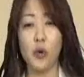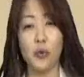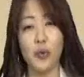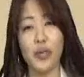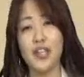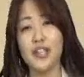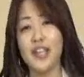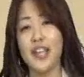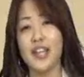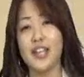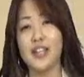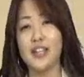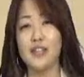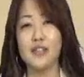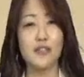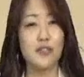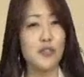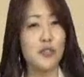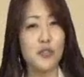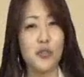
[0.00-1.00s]
we
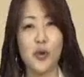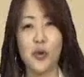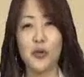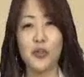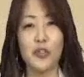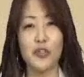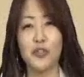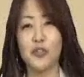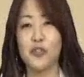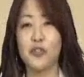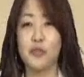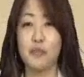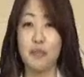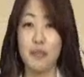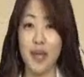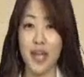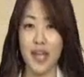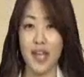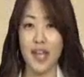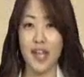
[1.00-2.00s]
natives don't use
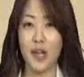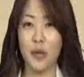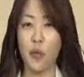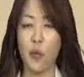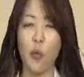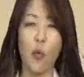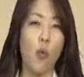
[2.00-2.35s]
big